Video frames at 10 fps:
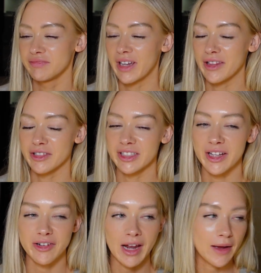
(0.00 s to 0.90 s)
and there's
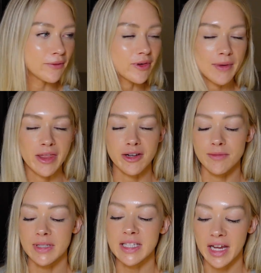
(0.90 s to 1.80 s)
another app for my
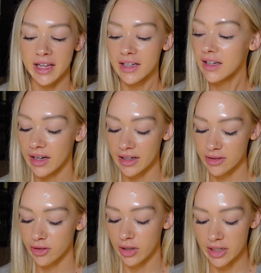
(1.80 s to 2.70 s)
thermostat that I
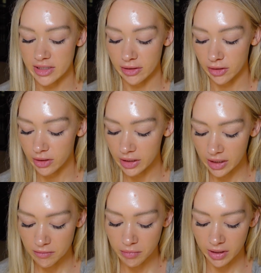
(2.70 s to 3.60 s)
don't know how to download
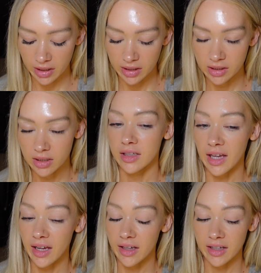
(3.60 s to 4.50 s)
yet, but
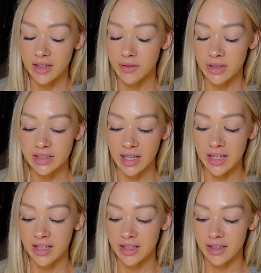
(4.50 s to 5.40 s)
yeah, anyways,
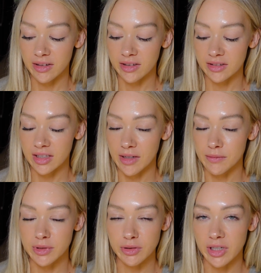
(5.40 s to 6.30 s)
I'm
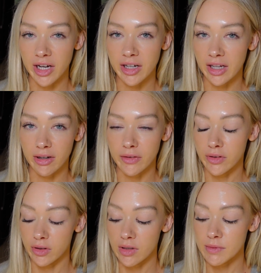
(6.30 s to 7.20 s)
so tired, I don't even
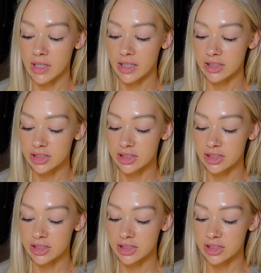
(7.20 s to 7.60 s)
know what I'm saying.